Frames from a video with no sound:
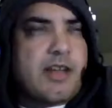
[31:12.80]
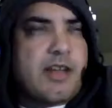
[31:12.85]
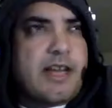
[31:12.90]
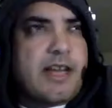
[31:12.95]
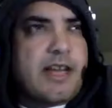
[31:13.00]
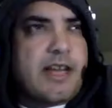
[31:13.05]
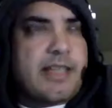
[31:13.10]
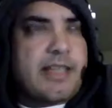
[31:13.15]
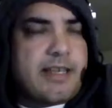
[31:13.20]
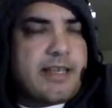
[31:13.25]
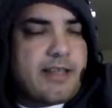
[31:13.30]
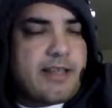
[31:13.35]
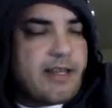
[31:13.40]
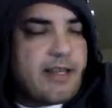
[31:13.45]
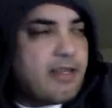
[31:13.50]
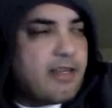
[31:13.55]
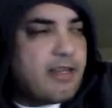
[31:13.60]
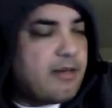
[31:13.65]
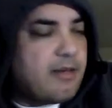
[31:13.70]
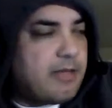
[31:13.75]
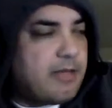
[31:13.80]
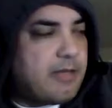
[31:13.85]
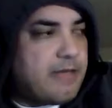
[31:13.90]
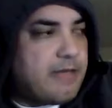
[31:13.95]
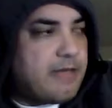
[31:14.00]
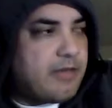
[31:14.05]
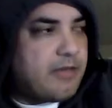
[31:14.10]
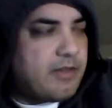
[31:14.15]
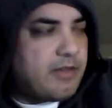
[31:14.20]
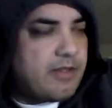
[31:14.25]
the highlight of that. He got on the
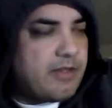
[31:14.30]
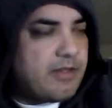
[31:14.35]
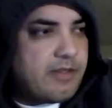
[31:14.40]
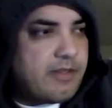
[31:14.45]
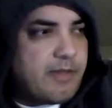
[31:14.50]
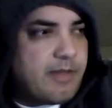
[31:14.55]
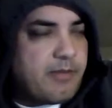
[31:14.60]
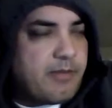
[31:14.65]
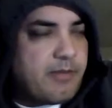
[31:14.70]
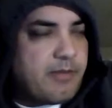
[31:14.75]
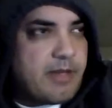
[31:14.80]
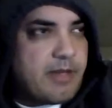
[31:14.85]
left hook to the temple.